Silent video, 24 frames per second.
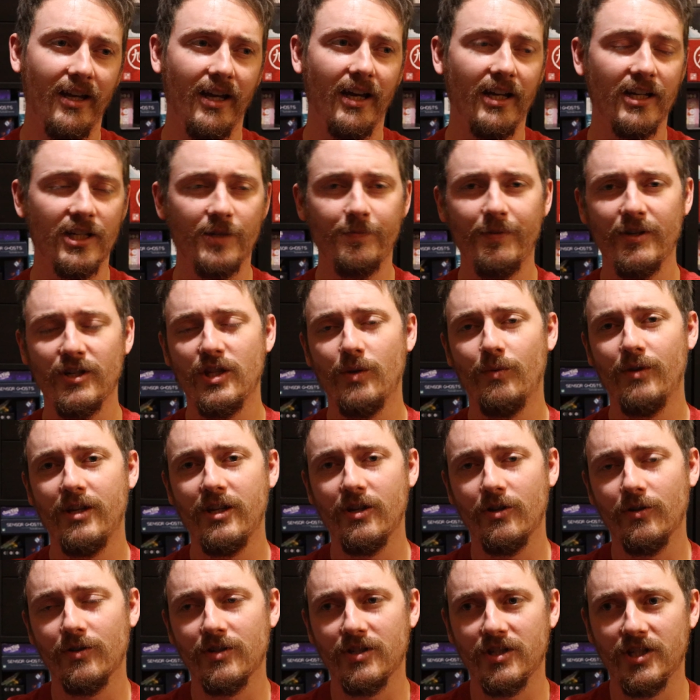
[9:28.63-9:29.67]
And especially when
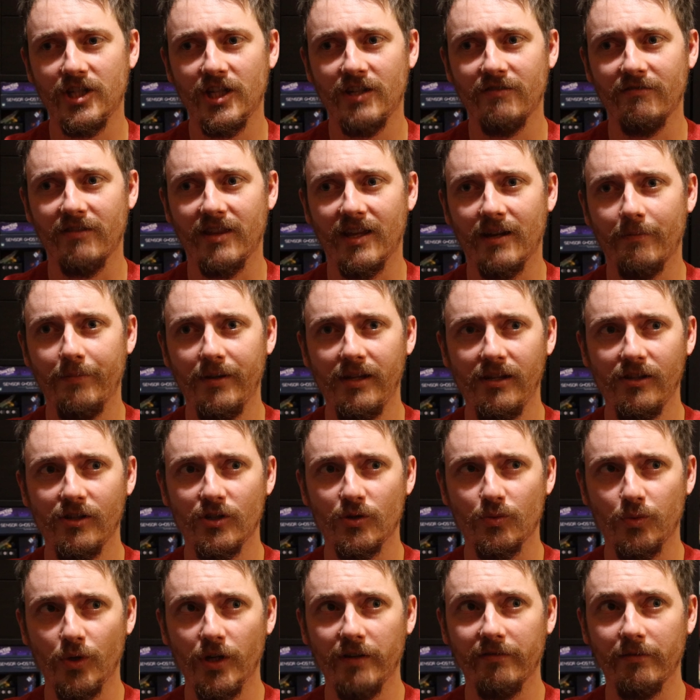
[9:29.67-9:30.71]
you consider that
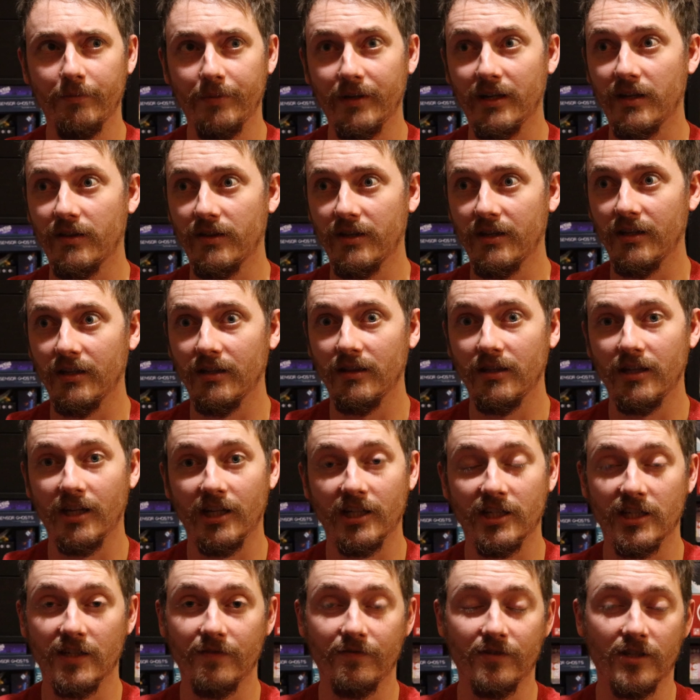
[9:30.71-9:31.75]
piers were a big thing in the
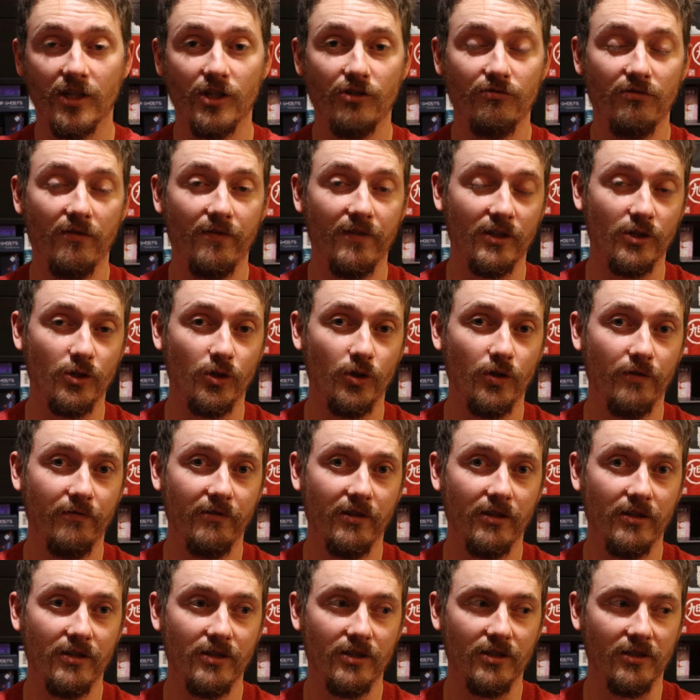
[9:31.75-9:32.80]
18th century
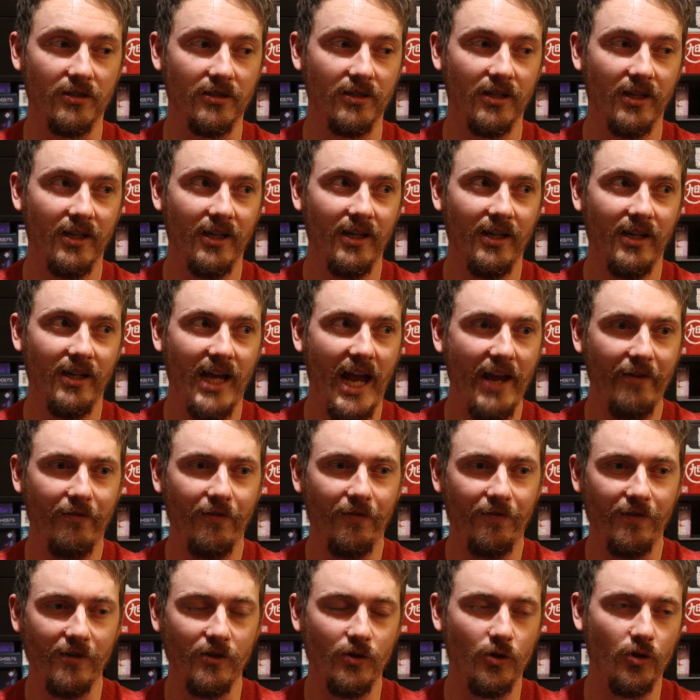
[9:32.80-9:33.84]
Victorians and
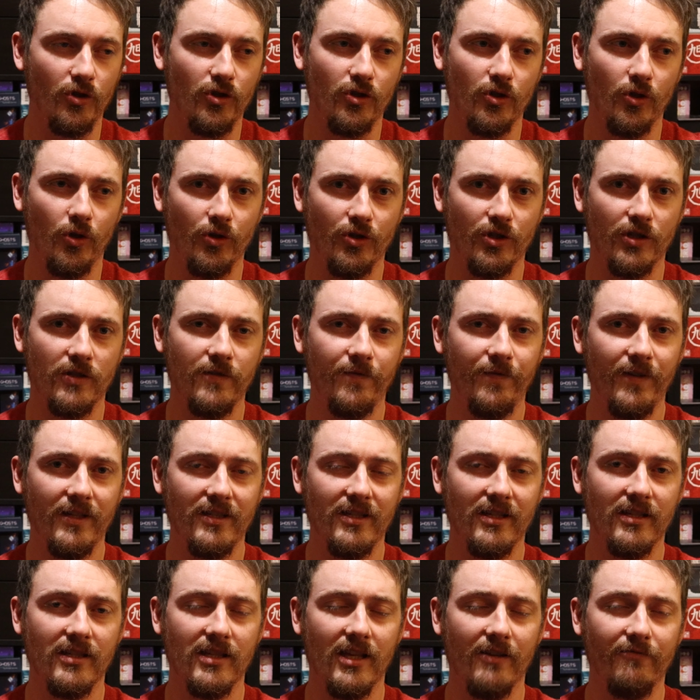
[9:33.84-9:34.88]
everything does sort of just
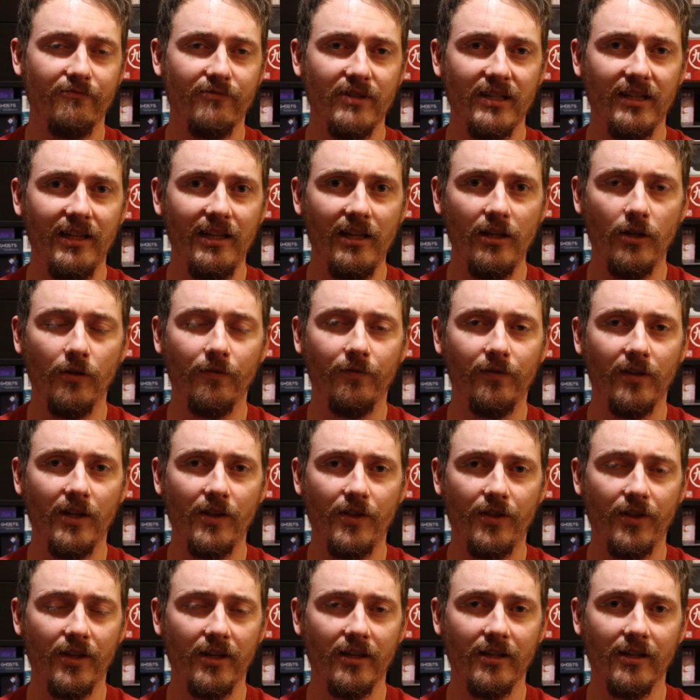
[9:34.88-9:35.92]
fit into that really lovely
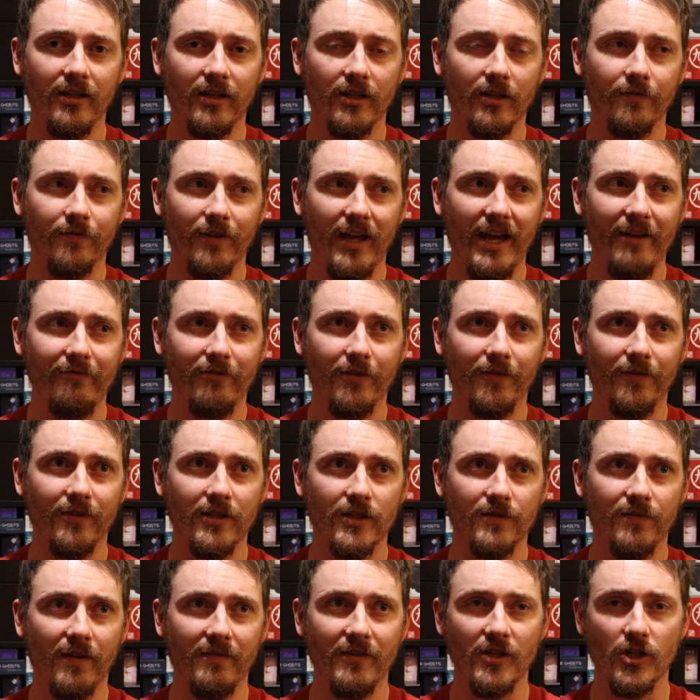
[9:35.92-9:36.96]
thing of
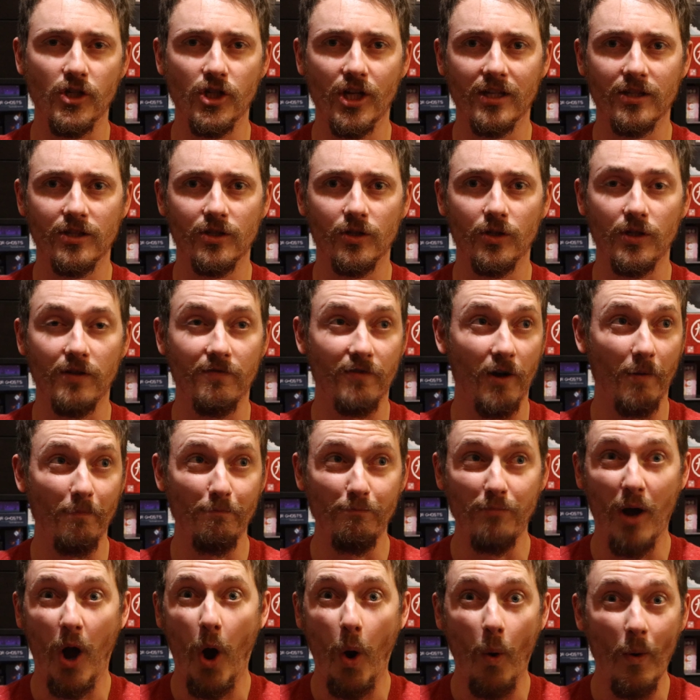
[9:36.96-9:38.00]
everything's very gentle. You've
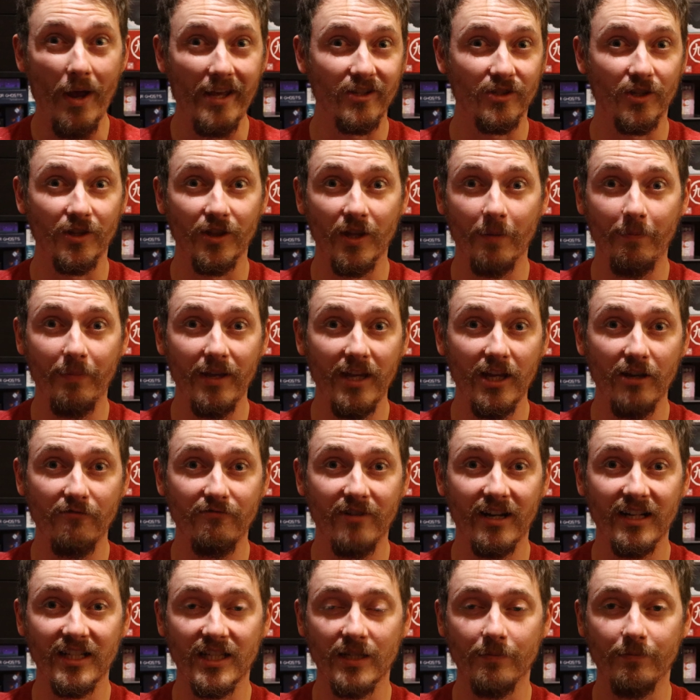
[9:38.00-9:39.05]
got poets on the pier
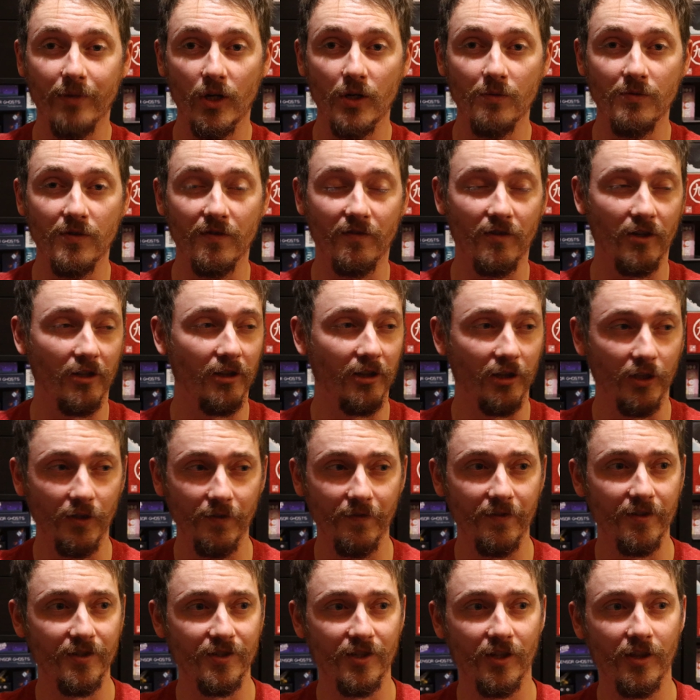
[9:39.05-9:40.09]
writing poems, you've got
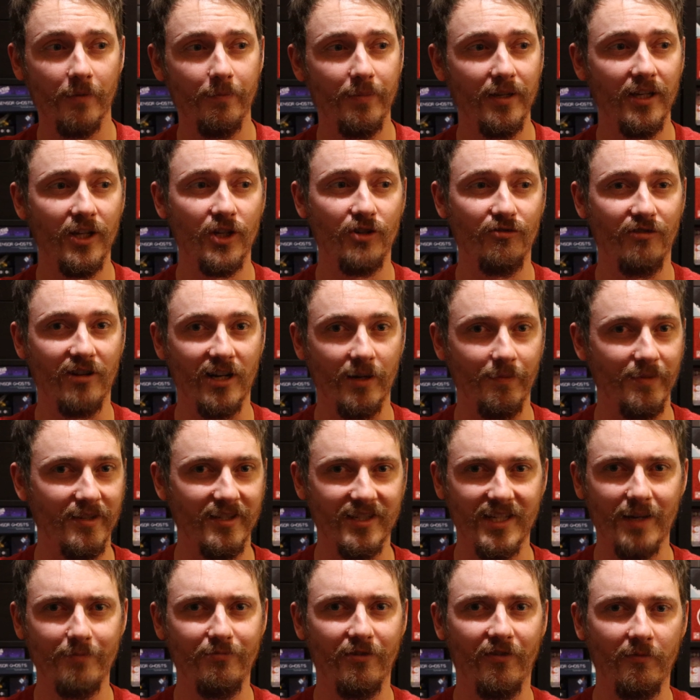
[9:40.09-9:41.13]
lovers on the pier trying to be
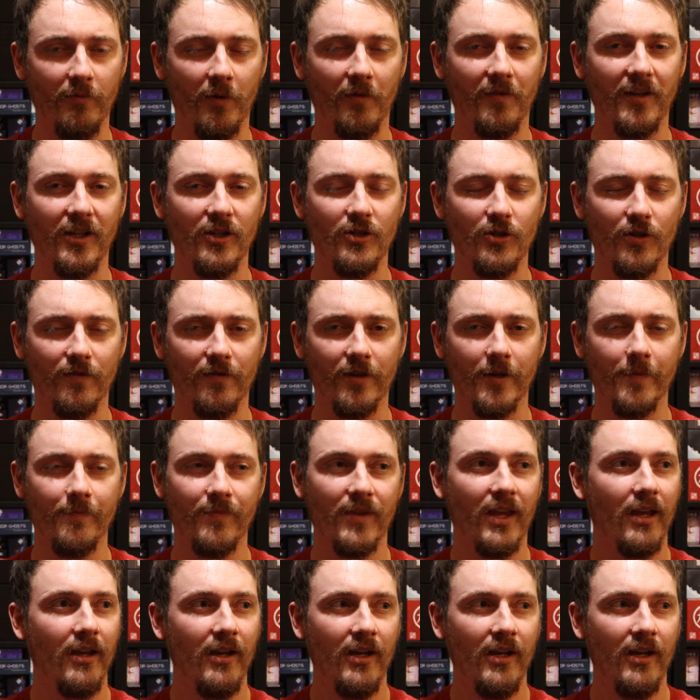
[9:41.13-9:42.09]
separate from each other.